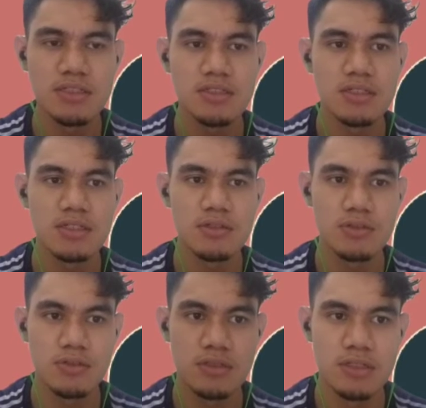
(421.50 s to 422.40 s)
These
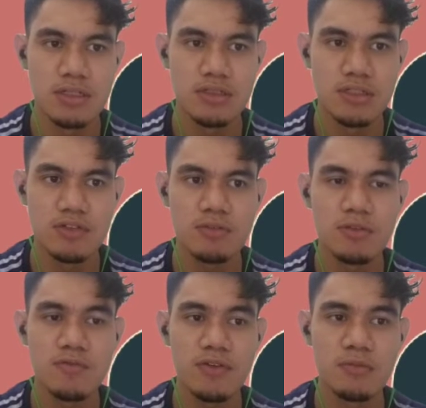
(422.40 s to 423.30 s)
include
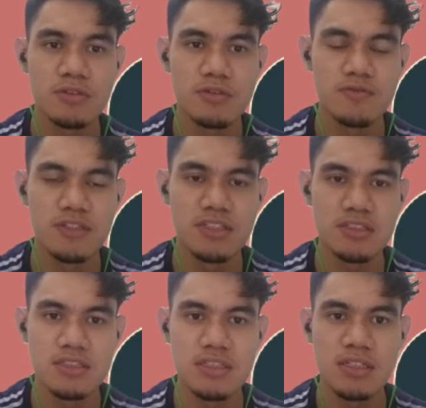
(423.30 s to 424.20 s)
renewable forms of
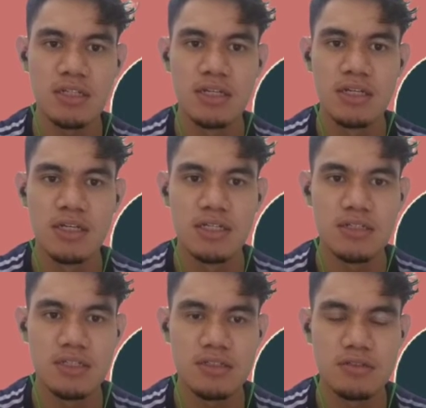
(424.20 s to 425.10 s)
diesel,
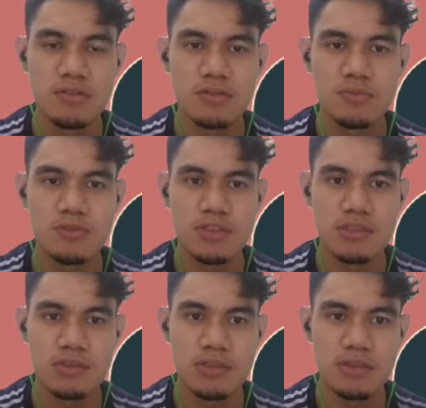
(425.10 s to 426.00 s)
ethanol,
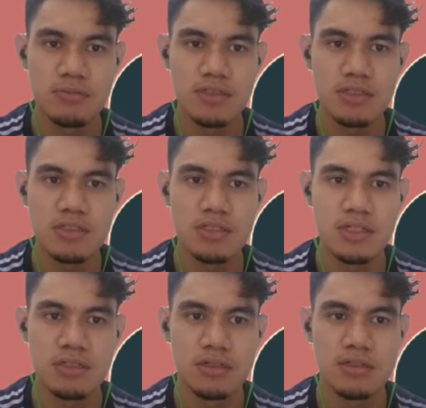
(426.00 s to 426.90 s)
butanol,
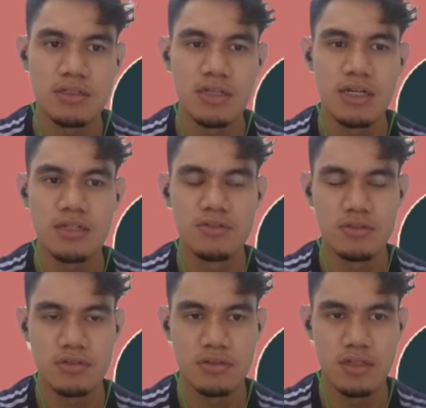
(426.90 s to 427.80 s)
methane, and other
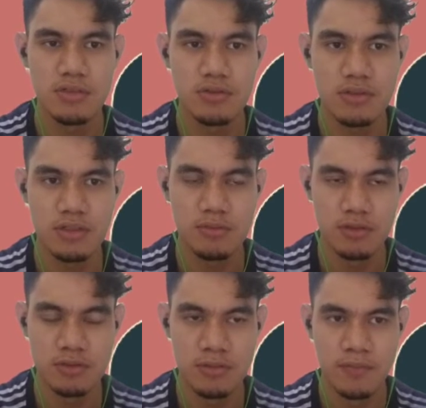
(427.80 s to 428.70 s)

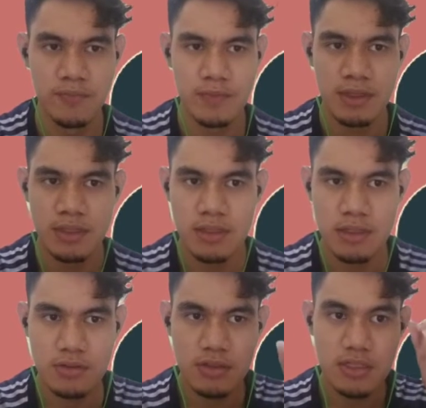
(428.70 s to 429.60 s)
hydrocarbons.
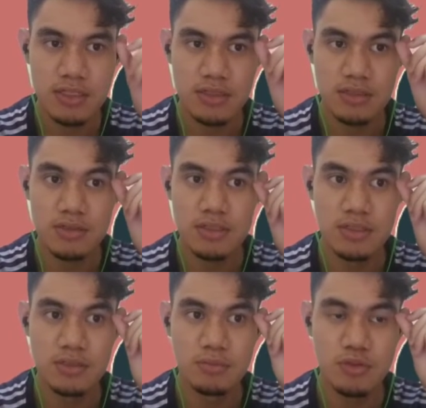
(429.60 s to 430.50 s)
Corn ethanol
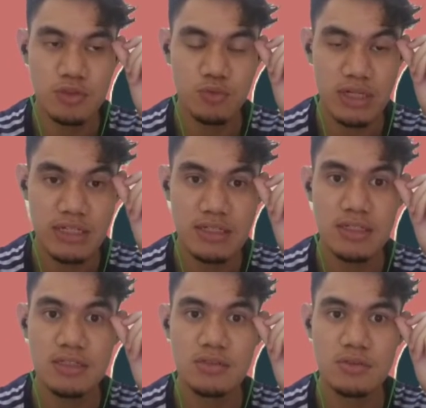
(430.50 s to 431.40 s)
is the most
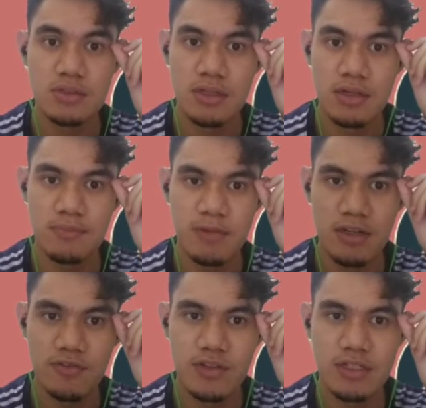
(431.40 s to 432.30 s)
widely used
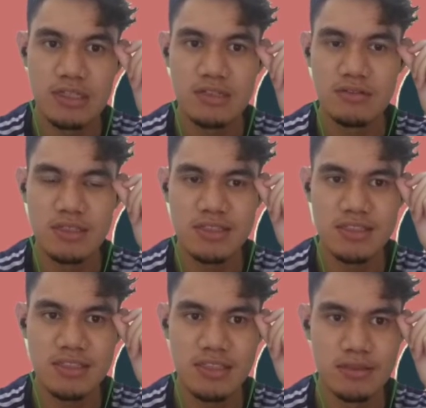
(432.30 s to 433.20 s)
biofuel in the
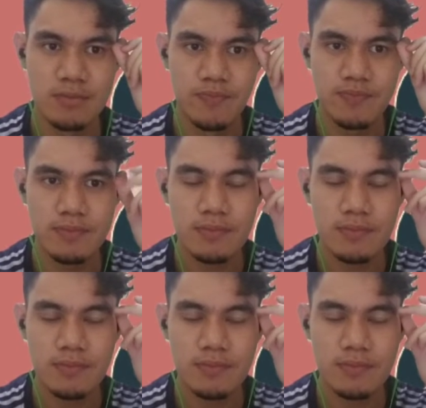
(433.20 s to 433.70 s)
United States,